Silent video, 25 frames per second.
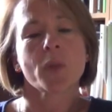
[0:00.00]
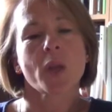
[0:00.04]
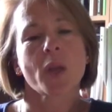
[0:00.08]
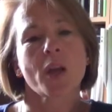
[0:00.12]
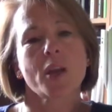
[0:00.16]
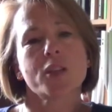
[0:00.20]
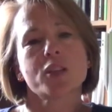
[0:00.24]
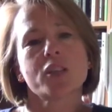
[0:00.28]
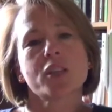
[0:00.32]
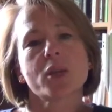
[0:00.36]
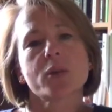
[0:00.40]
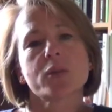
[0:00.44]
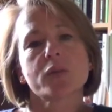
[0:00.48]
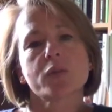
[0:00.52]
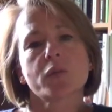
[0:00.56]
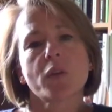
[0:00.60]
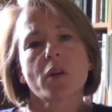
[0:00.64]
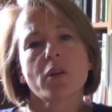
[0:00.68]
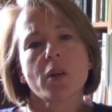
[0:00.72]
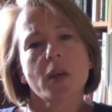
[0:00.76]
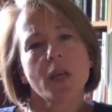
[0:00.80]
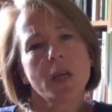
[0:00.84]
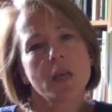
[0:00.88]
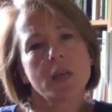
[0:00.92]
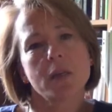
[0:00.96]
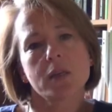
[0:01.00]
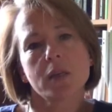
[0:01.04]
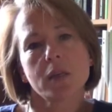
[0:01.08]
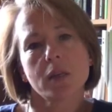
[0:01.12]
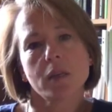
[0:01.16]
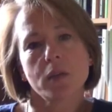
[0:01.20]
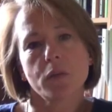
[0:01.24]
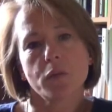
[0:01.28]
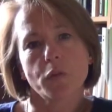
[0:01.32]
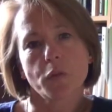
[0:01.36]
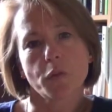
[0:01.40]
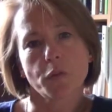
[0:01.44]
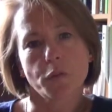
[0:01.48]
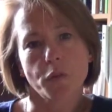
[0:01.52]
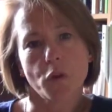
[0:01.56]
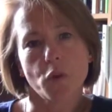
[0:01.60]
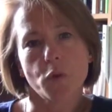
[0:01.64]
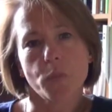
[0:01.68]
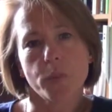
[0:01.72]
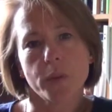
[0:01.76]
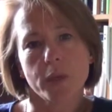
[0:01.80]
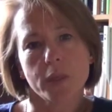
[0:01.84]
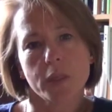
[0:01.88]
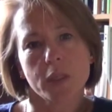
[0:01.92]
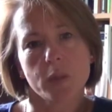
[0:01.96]
And so it's very easy for
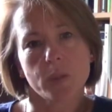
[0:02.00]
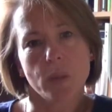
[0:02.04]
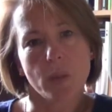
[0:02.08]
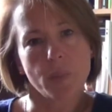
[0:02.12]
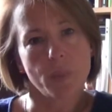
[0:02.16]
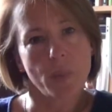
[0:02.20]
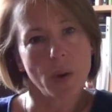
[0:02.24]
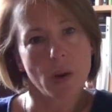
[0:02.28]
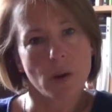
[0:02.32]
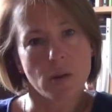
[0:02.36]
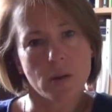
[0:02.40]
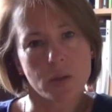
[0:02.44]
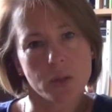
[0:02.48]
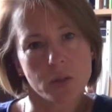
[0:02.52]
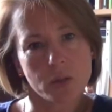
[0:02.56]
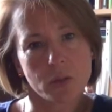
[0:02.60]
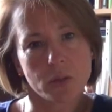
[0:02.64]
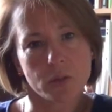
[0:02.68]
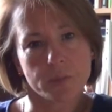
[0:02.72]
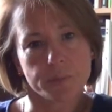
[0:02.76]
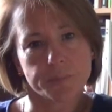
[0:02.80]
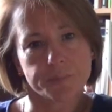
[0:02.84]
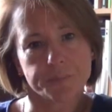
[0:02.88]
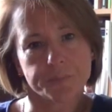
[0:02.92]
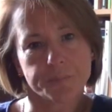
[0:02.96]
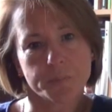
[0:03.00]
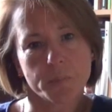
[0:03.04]
phobias to be passed on.